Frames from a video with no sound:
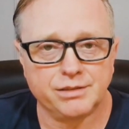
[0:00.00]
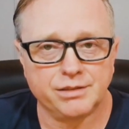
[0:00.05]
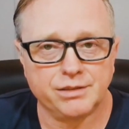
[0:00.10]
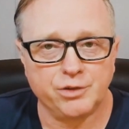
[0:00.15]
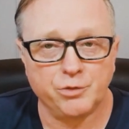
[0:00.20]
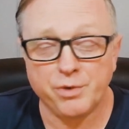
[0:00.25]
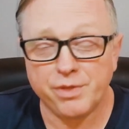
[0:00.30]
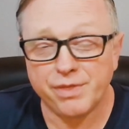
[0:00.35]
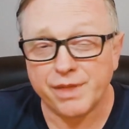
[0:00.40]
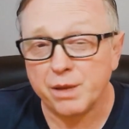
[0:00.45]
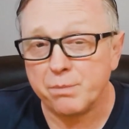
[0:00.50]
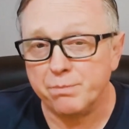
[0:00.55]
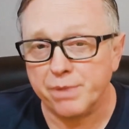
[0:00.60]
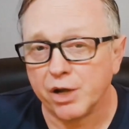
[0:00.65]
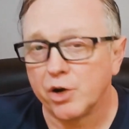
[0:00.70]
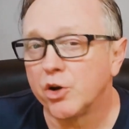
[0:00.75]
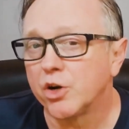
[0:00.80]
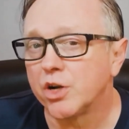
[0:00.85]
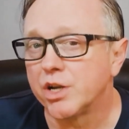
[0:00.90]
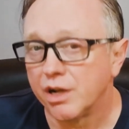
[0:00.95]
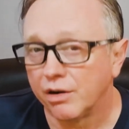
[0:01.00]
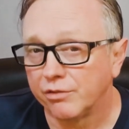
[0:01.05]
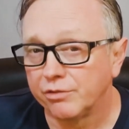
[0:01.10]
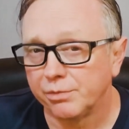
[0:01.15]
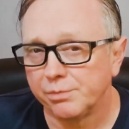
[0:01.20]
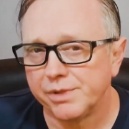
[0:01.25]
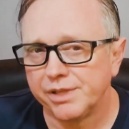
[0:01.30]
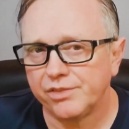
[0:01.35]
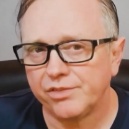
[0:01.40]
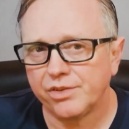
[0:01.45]
We think better
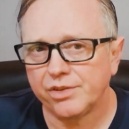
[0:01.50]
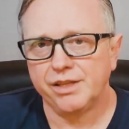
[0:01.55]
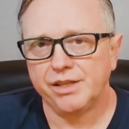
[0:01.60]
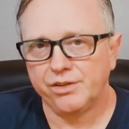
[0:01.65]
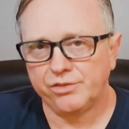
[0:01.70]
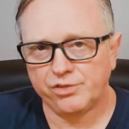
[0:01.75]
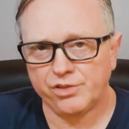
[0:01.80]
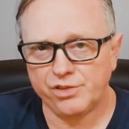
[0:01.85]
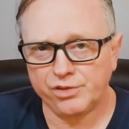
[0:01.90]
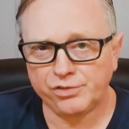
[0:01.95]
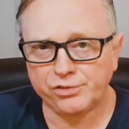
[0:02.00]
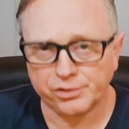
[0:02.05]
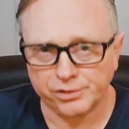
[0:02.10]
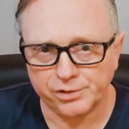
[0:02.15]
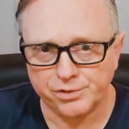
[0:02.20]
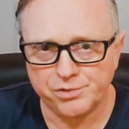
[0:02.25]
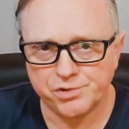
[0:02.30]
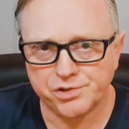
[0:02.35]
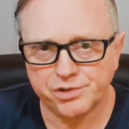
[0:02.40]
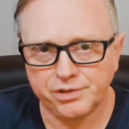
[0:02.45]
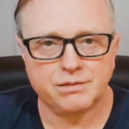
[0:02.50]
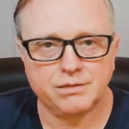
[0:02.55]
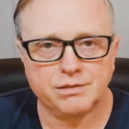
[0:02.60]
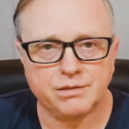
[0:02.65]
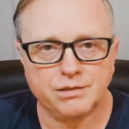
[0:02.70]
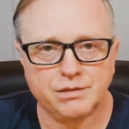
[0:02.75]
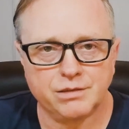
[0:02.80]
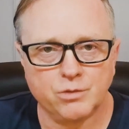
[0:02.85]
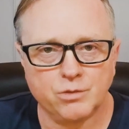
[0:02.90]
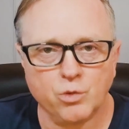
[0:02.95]
government is the solution.
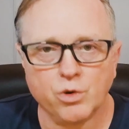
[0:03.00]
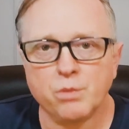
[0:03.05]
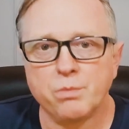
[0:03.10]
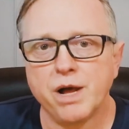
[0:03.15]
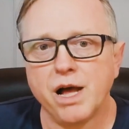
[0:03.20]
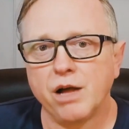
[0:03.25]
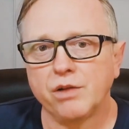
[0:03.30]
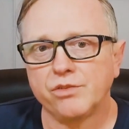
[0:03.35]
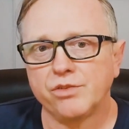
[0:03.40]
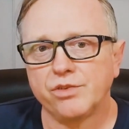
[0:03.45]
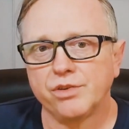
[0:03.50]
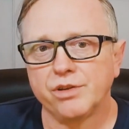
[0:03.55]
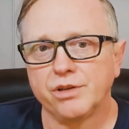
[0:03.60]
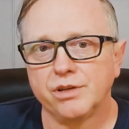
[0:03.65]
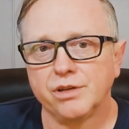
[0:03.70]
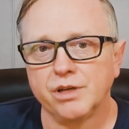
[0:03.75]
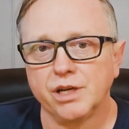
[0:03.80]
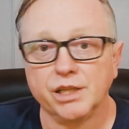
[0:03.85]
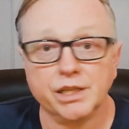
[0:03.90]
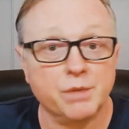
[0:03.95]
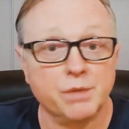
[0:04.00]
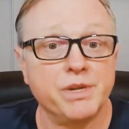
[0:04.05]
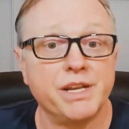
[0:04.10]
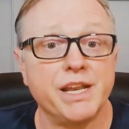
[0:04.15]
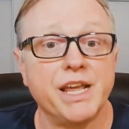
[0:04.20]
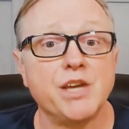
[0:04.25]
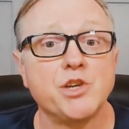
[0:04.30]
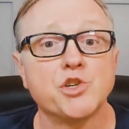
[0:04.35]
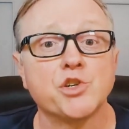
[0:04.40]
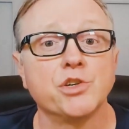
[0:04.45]
What about
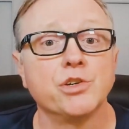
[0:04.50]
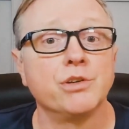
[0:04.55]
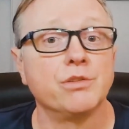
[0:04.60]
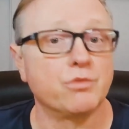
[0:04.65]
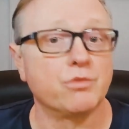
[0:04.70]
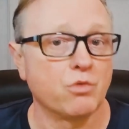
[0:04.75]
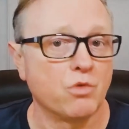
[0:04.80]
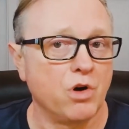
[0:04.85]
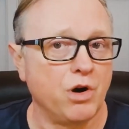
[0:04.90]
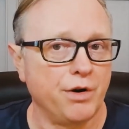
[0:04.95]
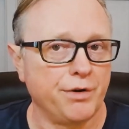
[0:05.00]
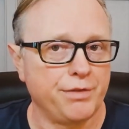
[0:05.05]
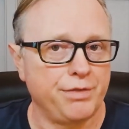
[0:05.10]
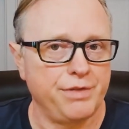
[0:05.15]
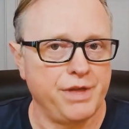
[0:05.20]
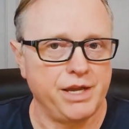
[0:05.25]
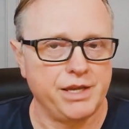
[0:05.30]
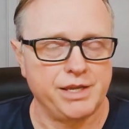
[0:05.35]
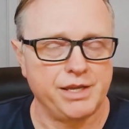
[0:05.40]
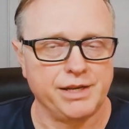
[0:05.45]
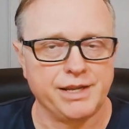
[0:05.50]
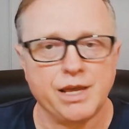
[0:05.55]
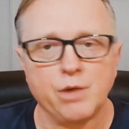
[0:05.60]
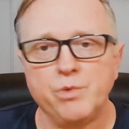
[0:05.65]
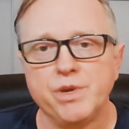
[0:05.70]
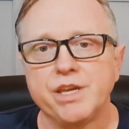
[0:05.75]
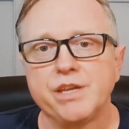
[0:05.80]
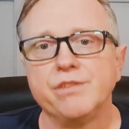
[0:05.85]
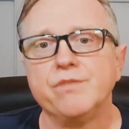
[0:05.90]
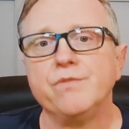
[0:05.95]
elimination of wrong thinking? Can we
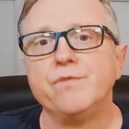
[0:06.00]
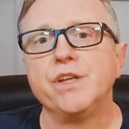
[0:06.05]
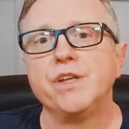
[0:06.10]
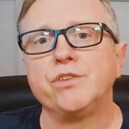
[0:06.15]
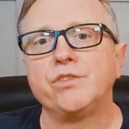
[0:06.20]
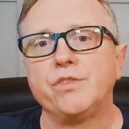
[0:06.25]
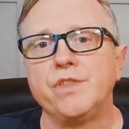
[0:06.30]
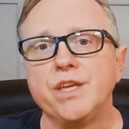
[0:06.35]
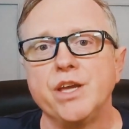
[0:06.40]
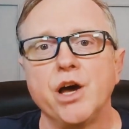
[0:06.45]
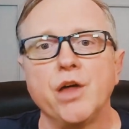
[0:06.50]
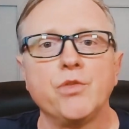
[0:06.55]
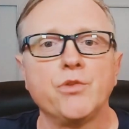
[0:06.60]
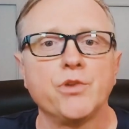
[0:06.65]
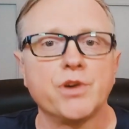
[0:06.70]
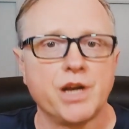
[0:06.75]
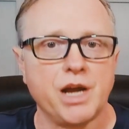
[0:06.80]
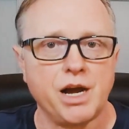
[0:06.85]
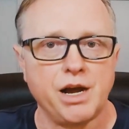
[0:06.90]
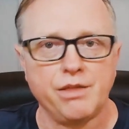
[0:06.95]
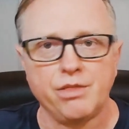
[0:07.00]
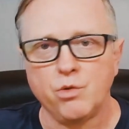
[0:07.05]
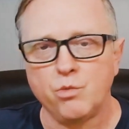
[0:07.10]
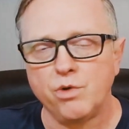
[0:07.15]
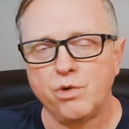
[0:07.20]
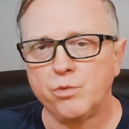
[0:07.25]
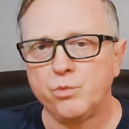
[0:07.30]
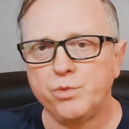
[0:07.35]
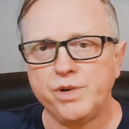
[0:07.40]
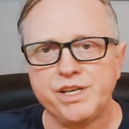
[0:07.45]
convince the other guy, the
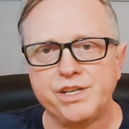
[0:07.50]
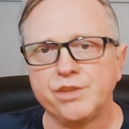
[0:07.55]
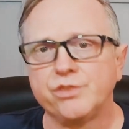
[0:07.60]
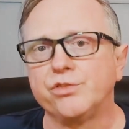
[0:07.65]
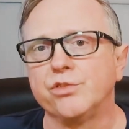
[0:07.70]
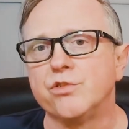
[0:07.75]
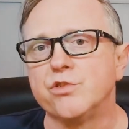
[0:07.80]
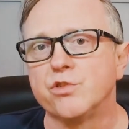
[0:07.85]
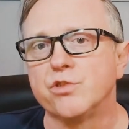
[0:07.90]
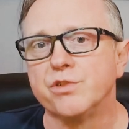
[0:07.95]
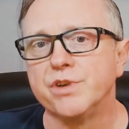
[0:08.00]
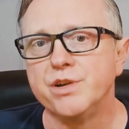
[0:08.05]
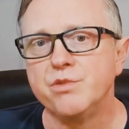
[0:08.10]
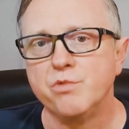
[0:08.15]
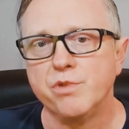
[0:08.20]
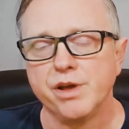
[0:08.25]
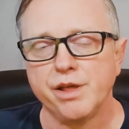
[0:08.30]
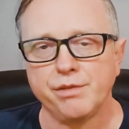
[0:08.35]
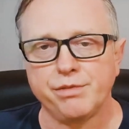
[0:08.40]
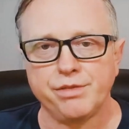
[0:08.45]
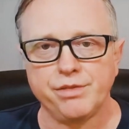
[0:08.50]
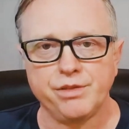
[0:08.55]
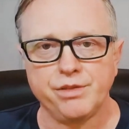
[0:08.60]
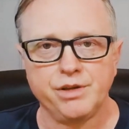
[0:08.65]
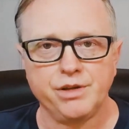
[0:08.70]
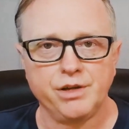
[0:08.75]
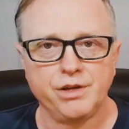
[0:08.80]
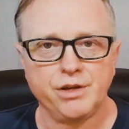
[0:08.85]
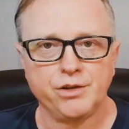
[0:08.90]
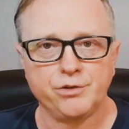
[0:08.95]
one we disagree with,
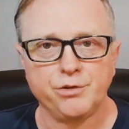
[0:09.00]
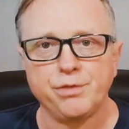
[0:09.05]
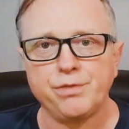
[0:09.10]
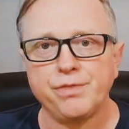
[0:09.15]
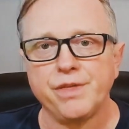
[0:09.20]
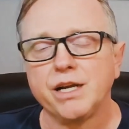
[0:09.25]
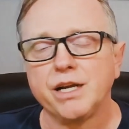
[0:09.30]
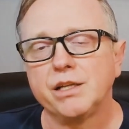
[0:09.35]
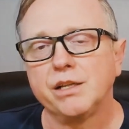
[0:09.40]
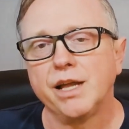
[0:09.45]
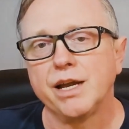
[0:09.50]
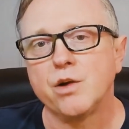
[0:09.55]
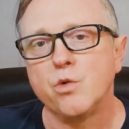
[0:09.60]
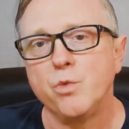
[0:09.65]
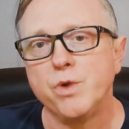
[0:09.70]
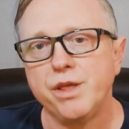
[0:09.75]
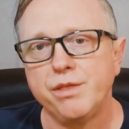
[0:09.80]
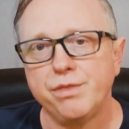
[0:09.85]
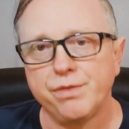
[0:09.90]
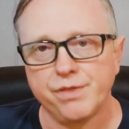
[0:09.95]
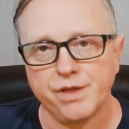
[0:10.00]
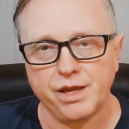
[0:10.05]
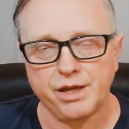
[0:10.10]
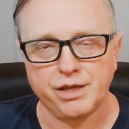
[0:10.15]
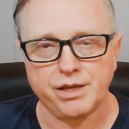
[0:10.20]
to think like we think?